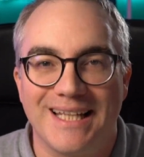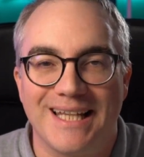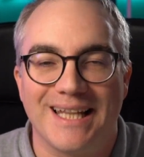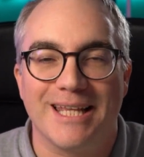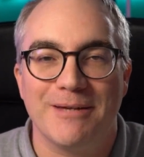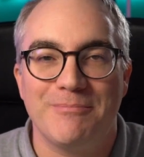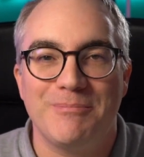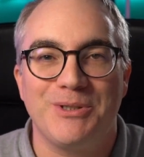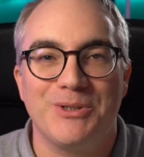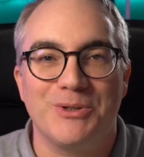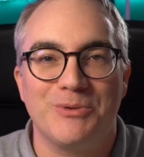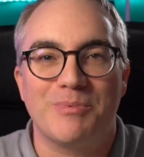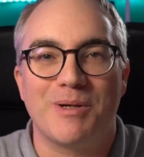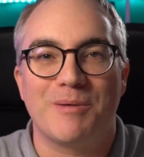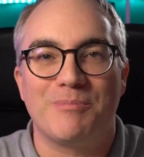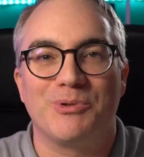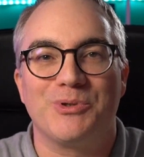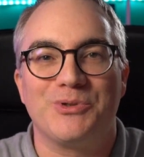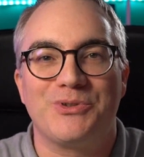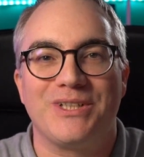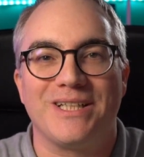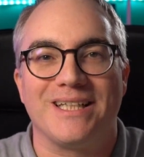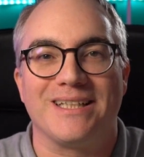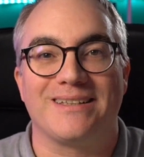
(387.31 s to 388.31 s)
Let me know by
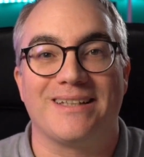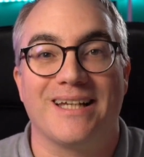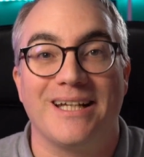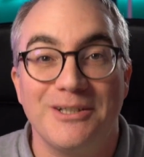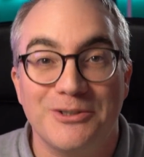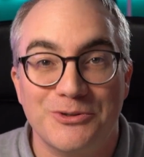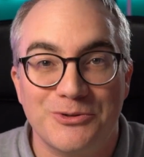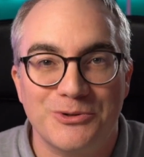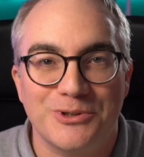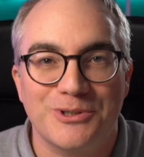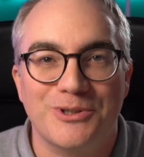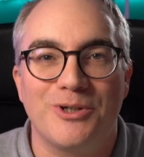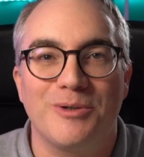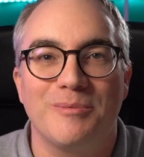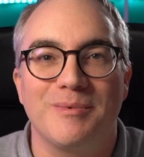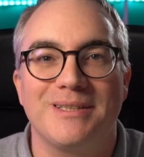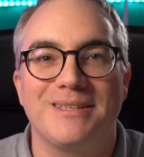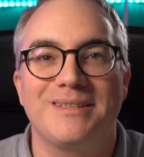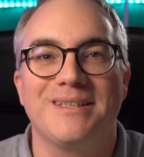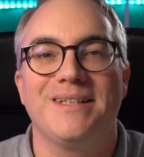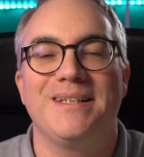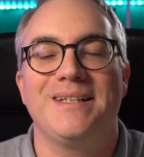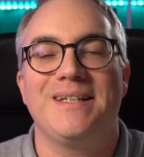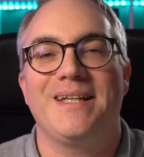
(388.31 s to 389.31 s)
posting a dinosaur
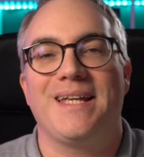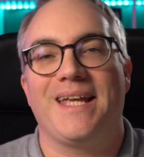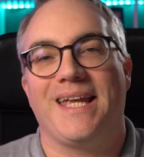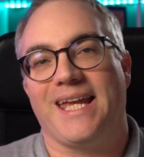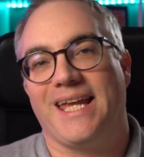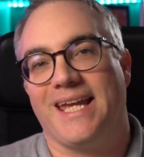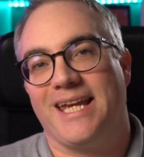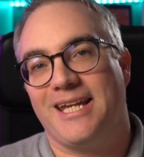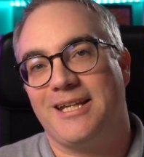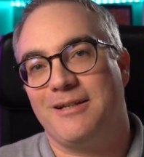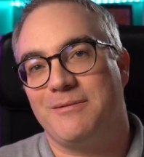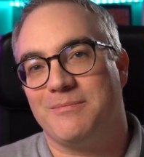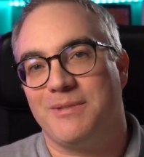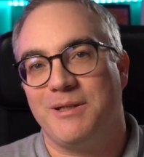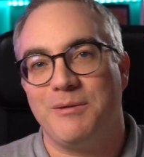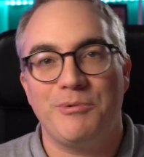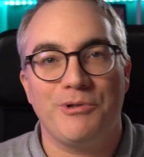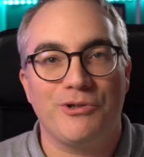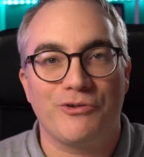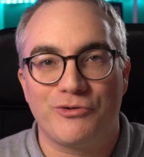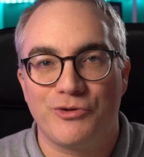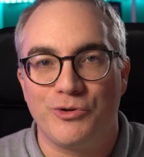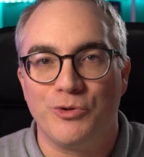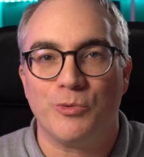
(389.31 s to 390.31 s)
comment and
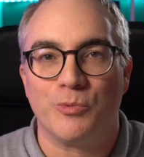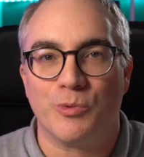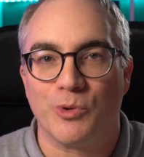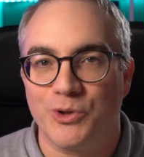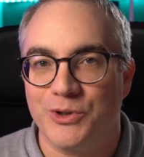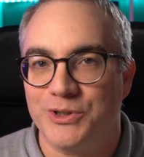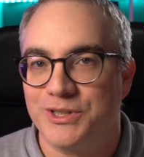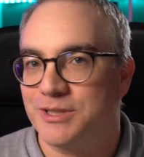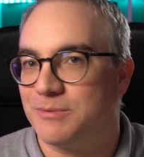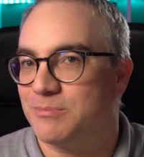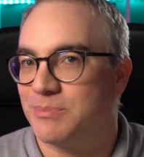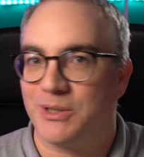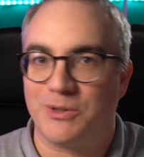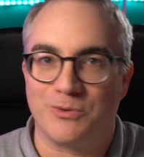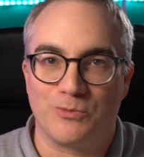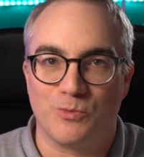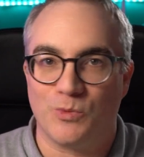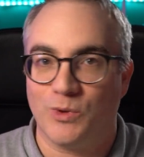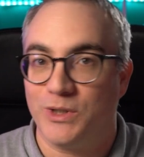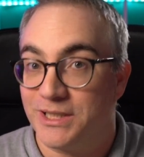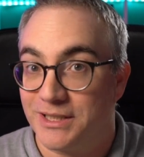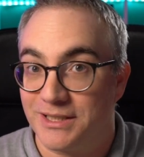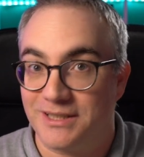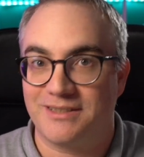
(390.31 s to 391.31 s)
maybe a few words about
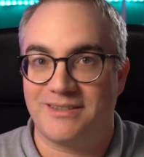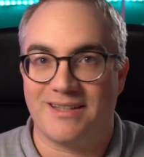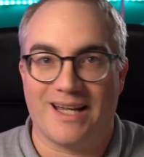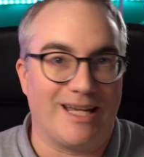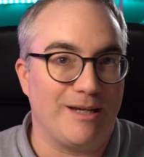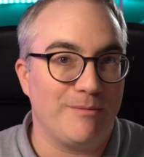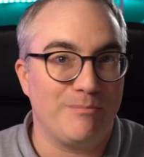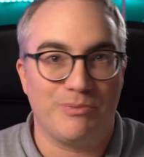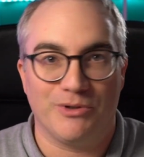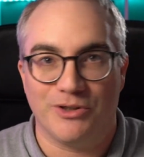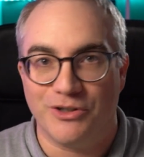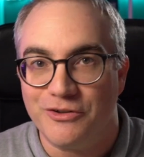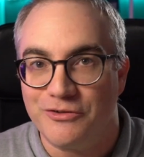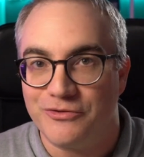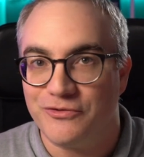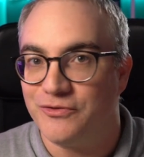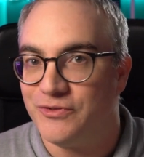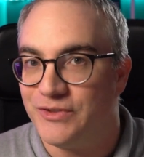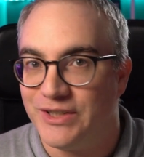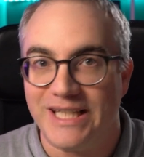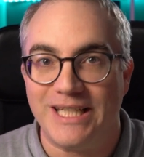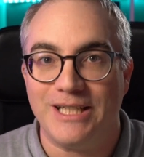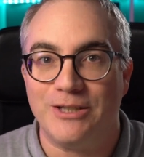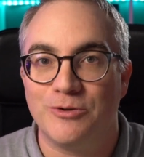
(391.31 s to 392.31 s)
what type
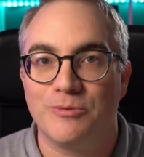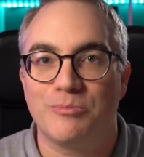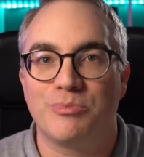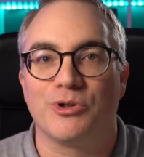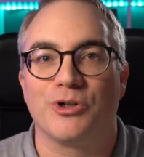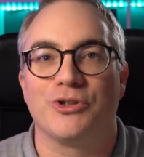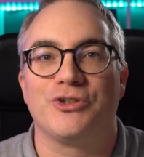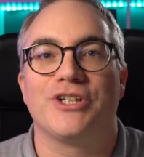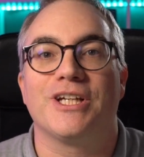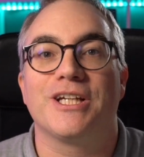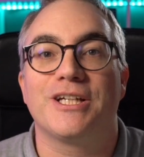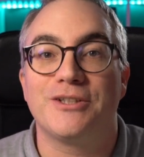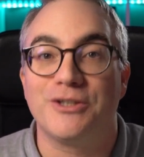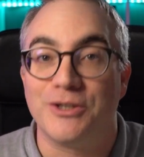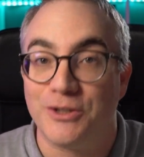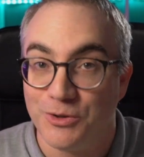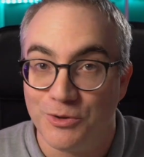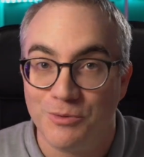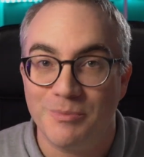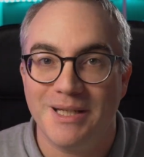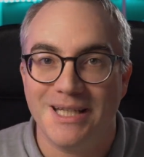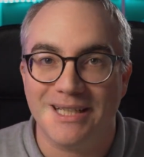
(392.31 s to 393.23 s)
of Deno project you